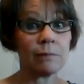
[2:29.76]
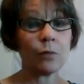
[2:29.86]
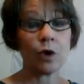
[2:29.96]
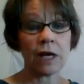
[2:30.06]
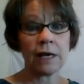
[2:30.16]

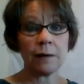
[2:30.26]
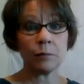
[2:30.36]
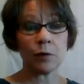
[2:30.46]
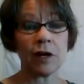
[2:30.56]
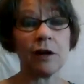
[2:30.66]
we're getting
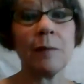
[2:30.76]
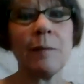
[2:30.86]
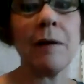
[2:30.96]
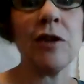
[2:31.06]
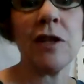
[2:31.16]
pretty good
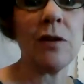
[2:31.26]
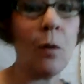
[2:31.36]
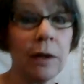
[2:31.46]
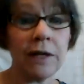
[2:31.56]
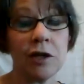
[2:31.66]
about just
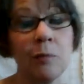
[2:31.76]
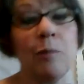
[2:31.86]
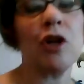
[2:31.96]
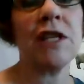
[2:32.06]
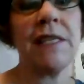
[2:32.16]
holding your
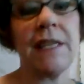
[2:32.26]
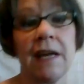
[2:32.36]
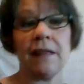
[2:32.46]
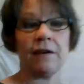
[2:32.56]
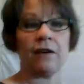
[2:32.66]
books
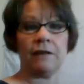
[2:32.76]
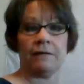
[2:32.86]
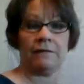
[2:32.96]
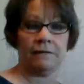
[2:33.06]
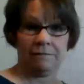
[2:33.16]
together,
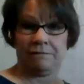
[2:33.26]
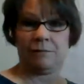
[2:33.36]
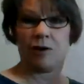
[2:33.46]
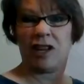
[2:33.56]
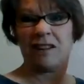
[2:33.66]

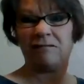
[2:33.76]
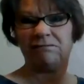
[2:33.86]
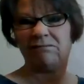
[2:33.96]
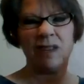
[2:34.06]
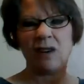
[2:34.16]
aren't you?
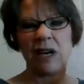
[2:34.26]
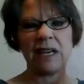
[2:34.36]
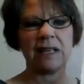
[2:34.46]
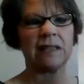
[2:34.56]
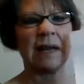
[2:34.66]
We don't
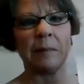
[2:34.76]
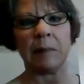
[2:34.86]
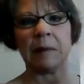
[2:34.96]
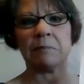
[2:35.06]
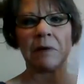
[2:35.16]
need to staple
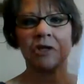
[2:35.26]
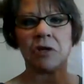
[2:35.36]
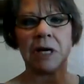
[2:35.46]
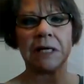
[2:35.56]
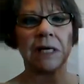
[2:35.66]
them because you
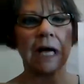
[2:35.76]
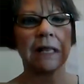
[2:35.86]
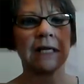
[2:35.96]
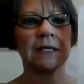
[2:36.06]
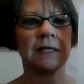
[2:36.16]
guys got
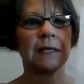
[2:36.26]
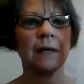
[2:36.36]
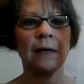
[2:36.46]
this.